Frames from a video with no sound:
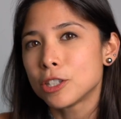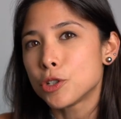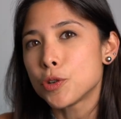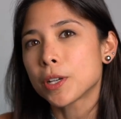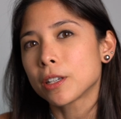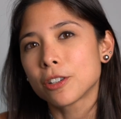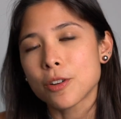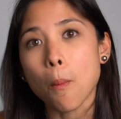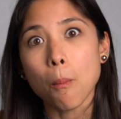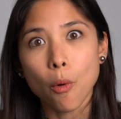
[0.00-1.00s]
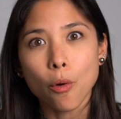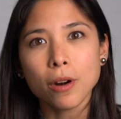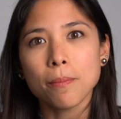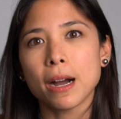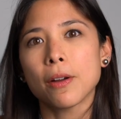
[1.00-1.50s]
so you can learn
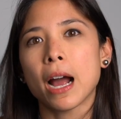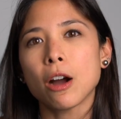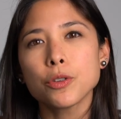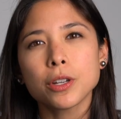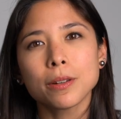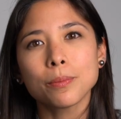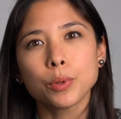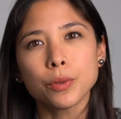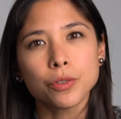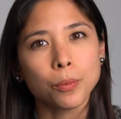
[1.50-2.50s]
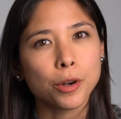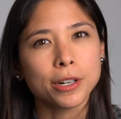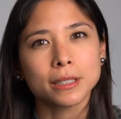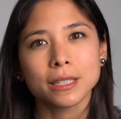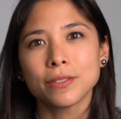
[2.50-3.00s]
more about how you can improve your
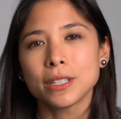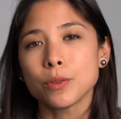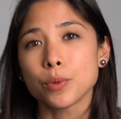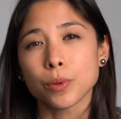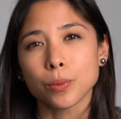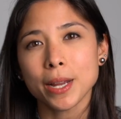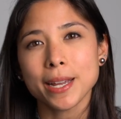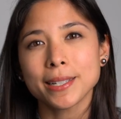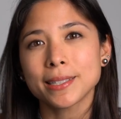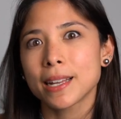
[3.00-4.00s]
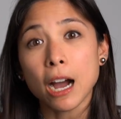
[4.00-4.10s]
productivity with a Raise,